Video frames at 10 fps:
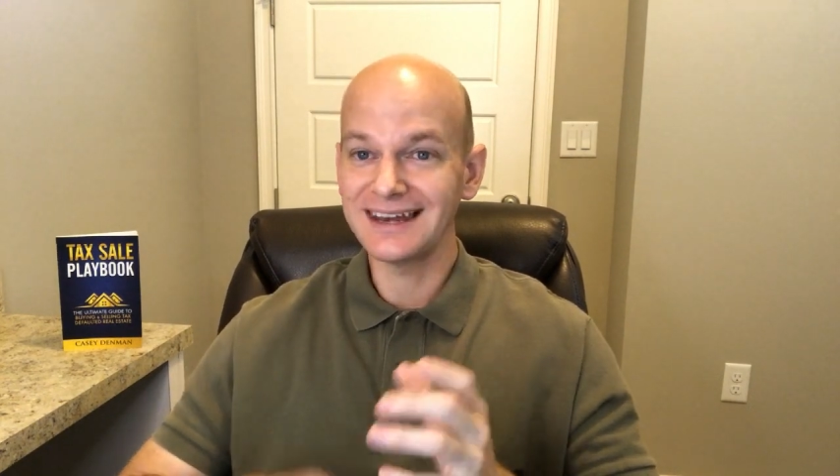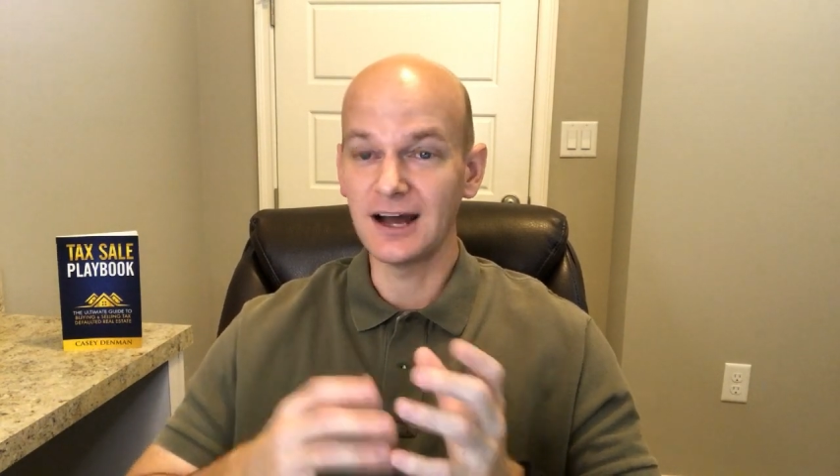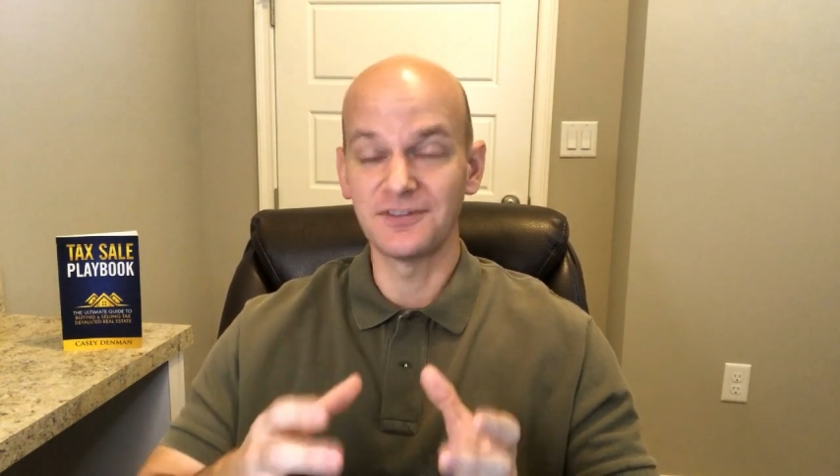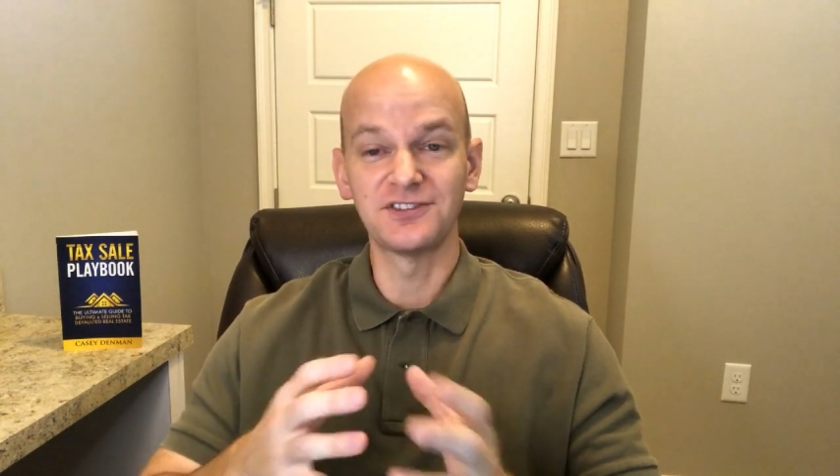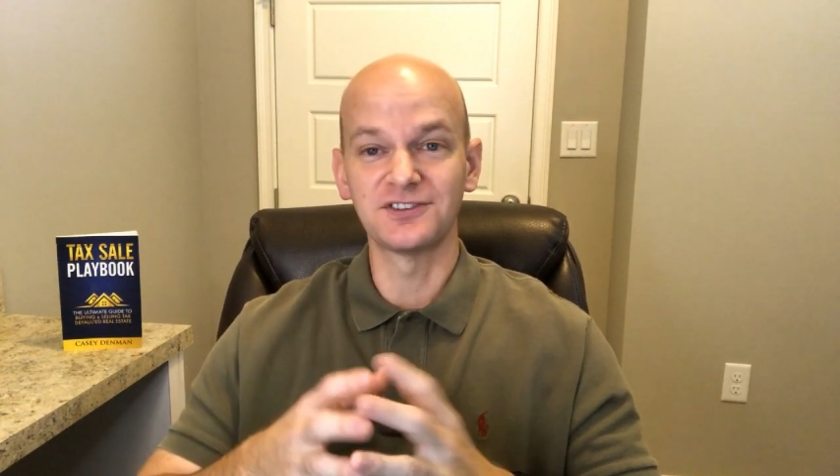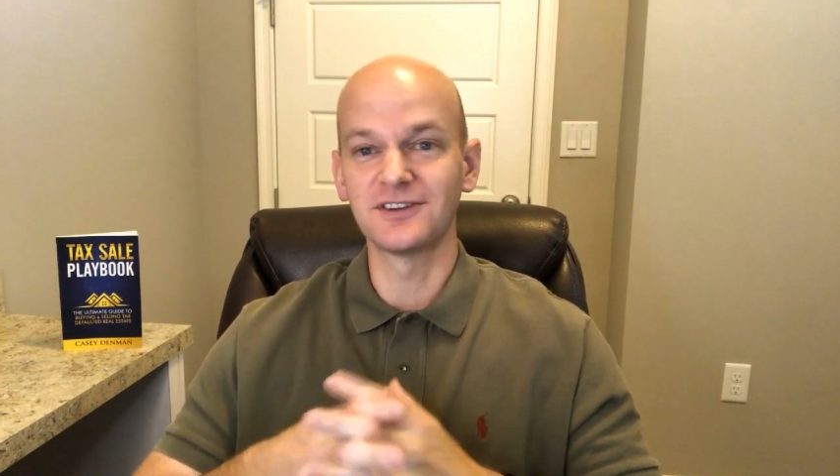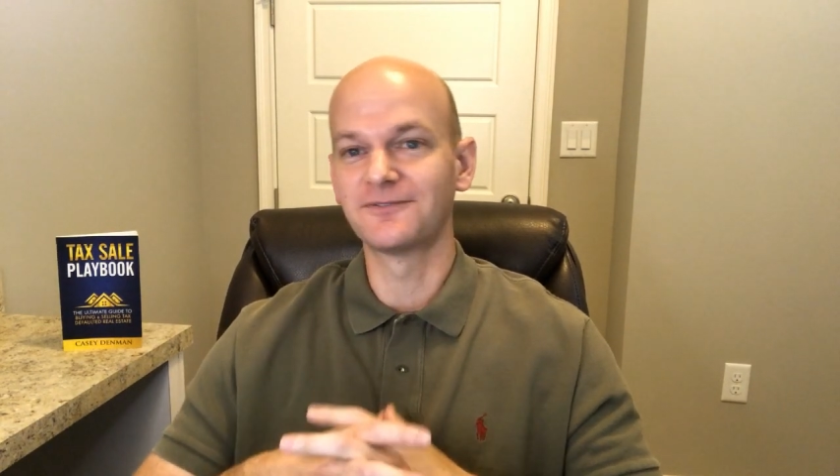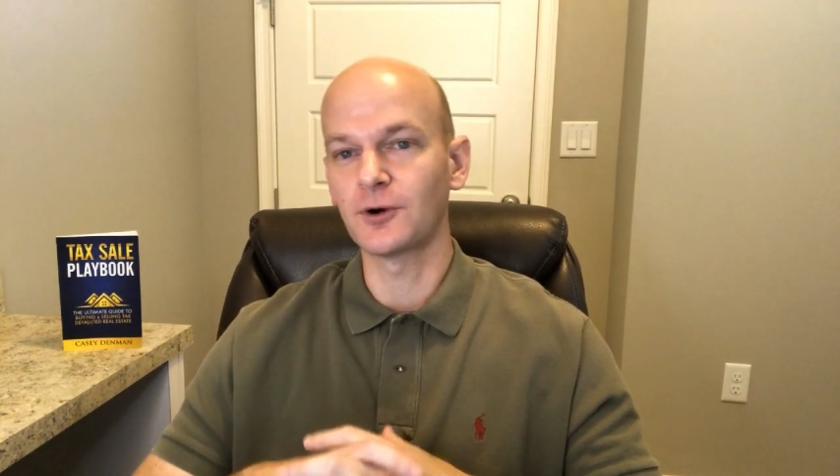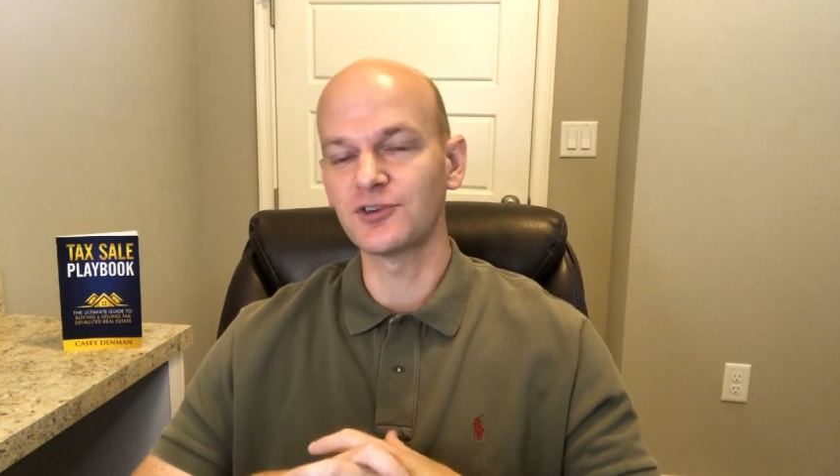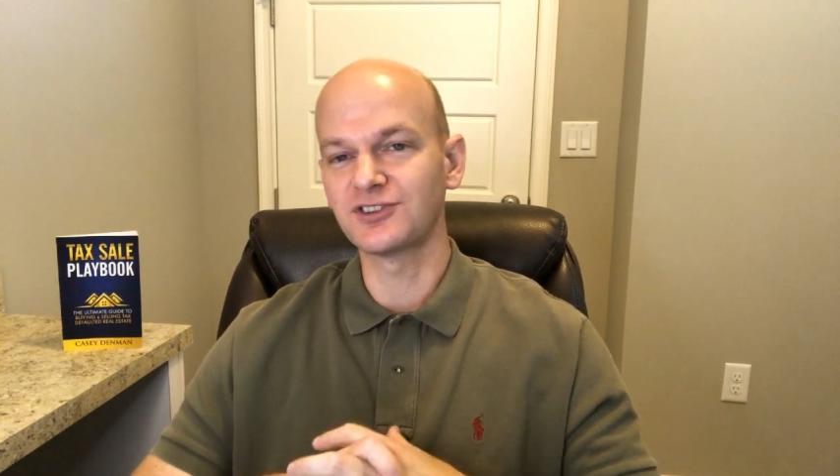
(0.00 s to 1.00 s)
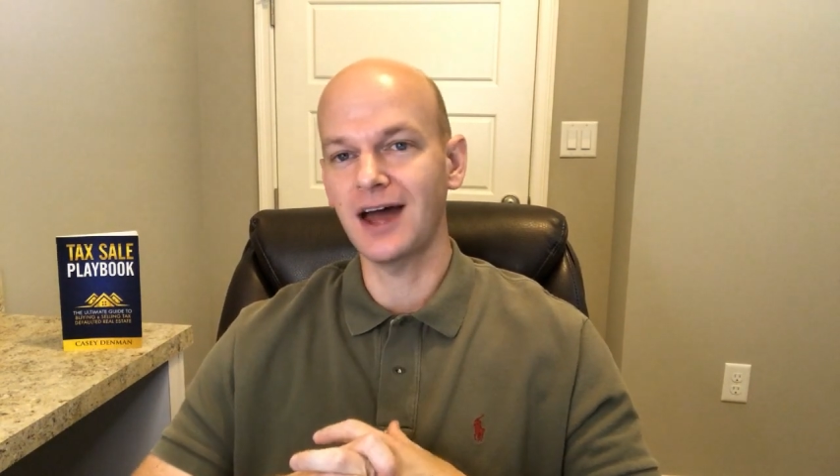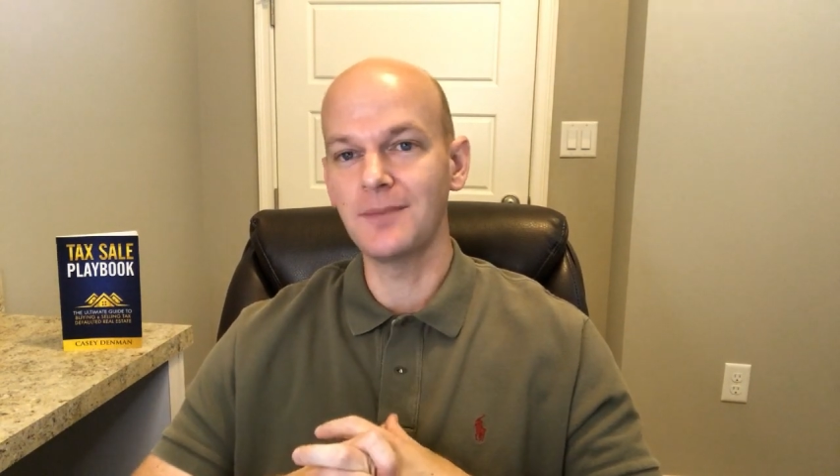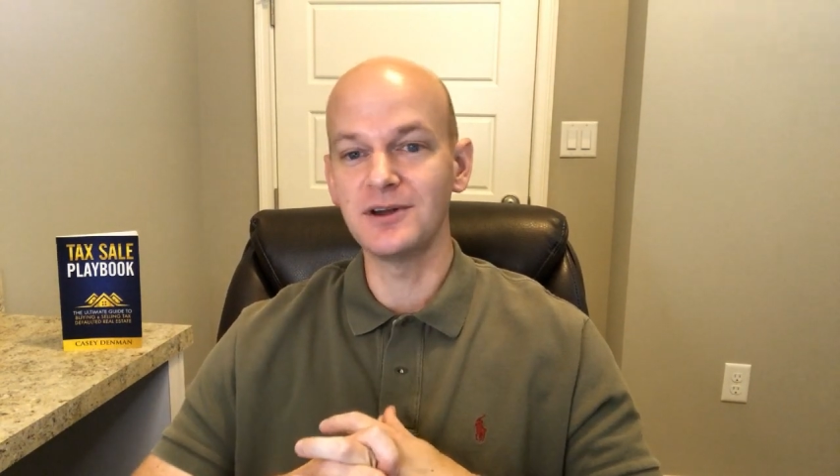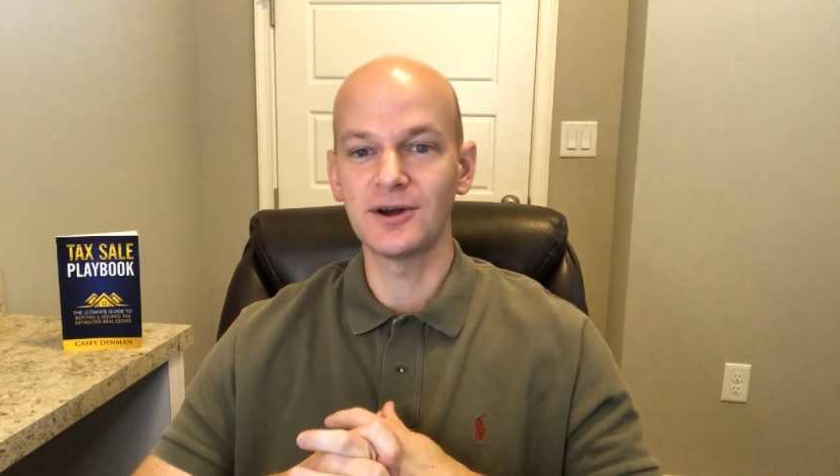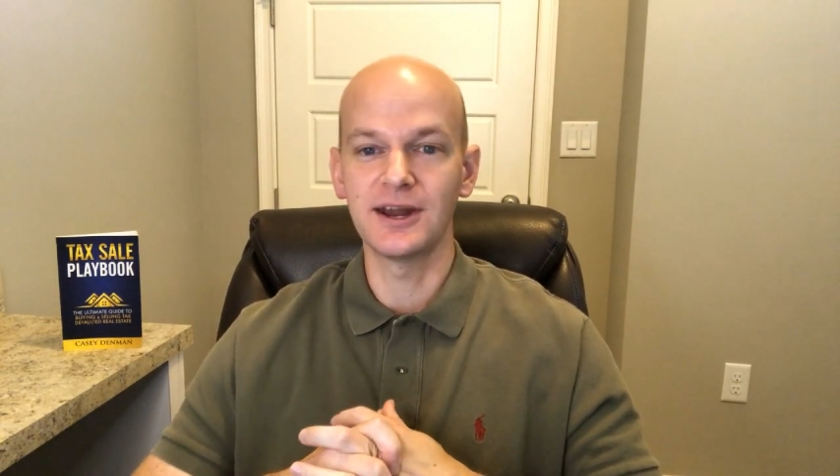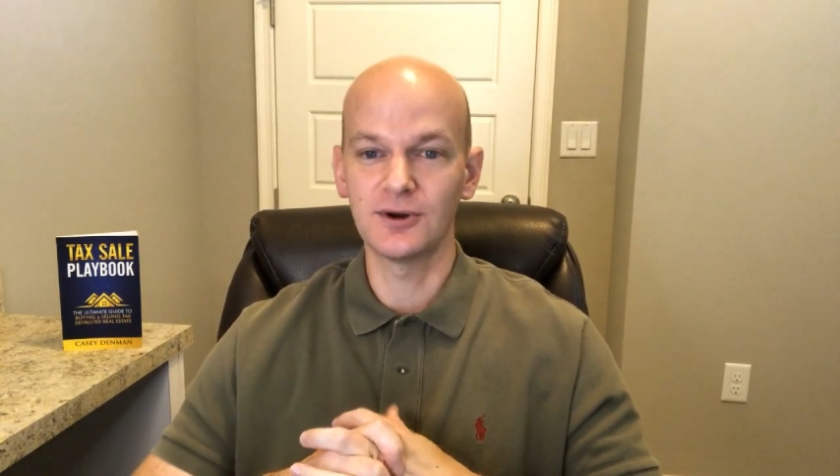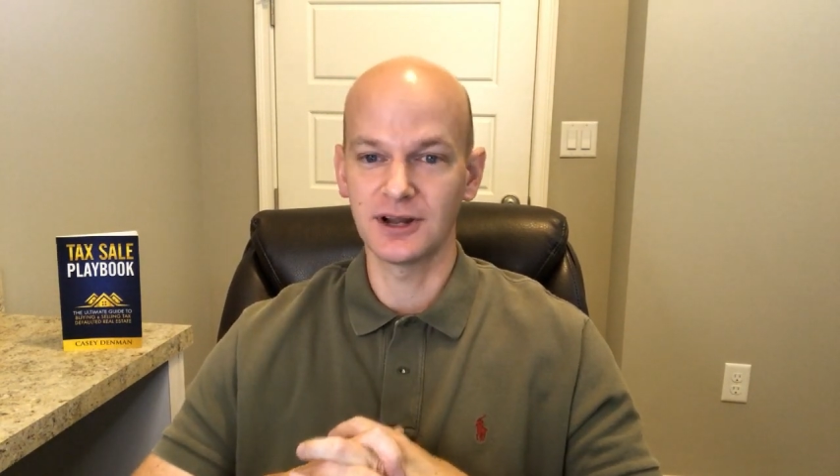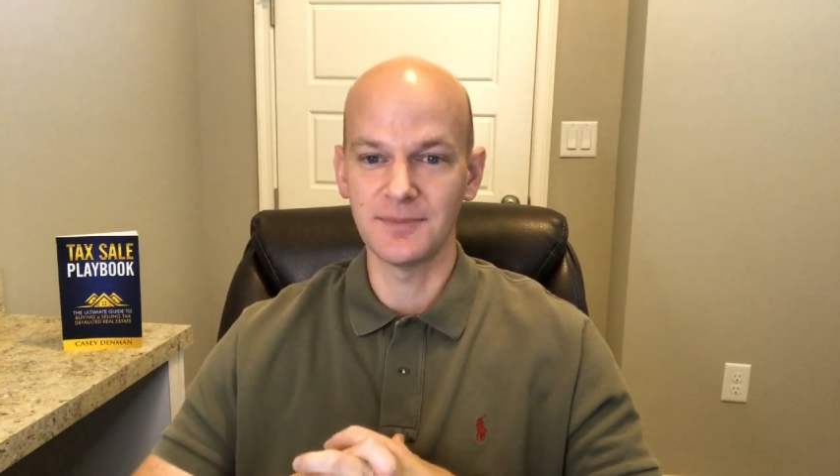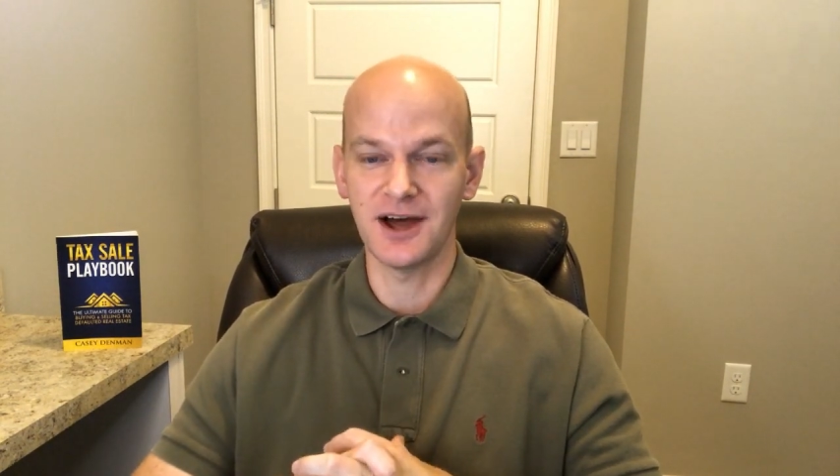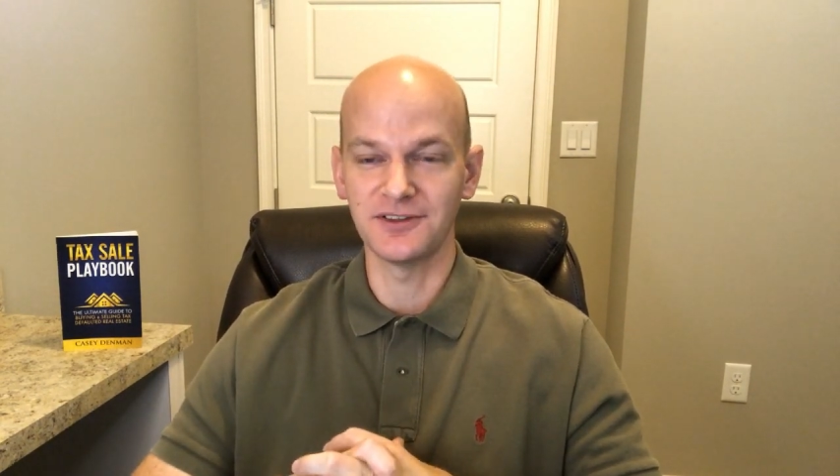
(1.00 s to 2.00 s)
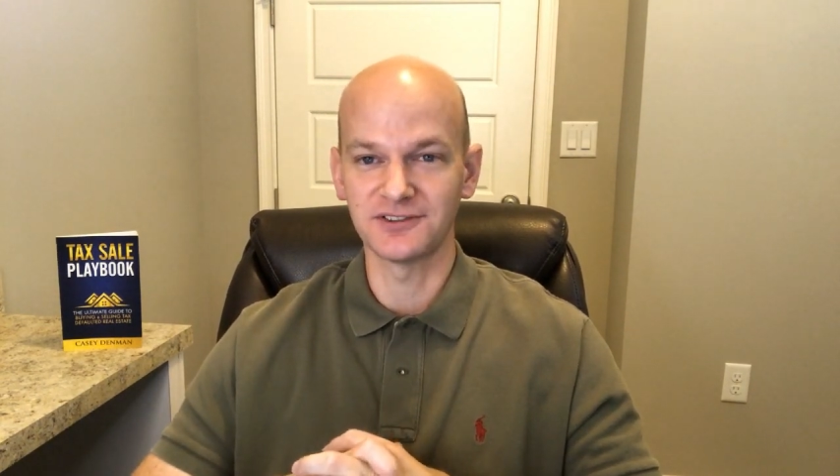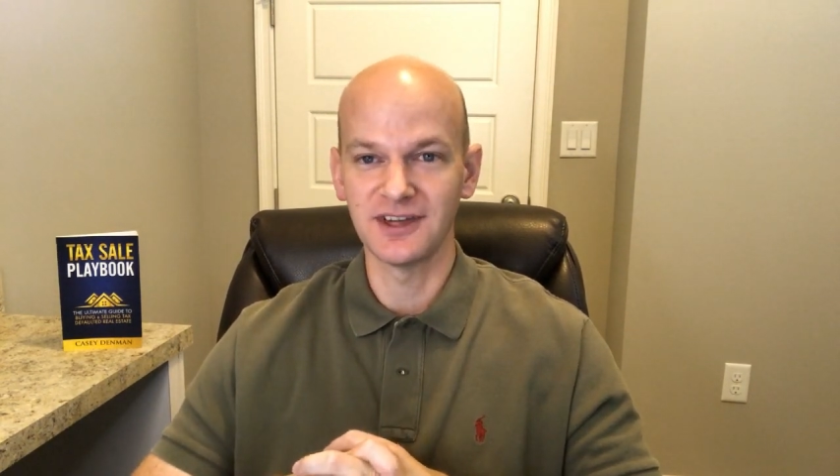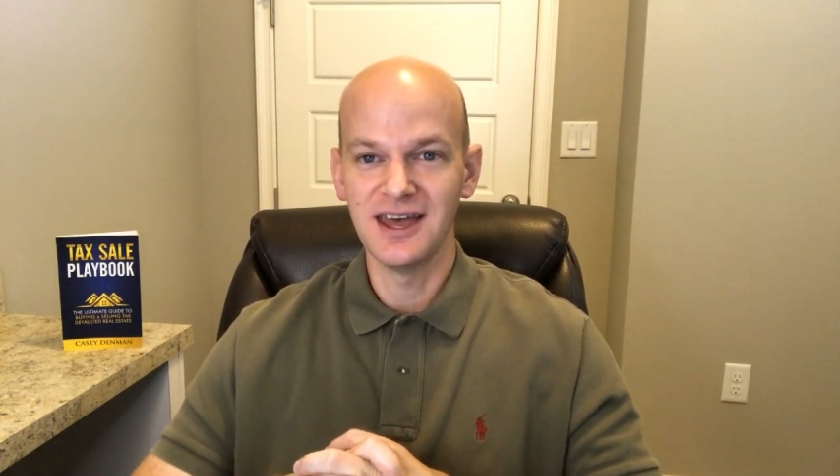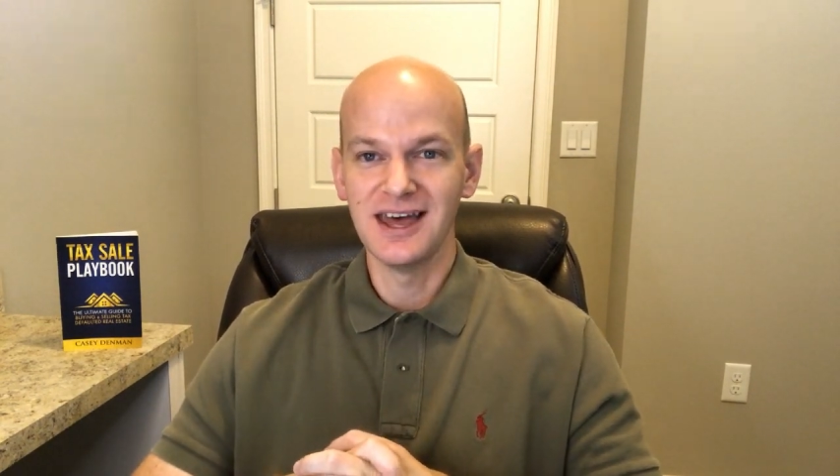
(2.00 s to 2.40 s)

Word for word: Now, if this is the first time you're hearing about this,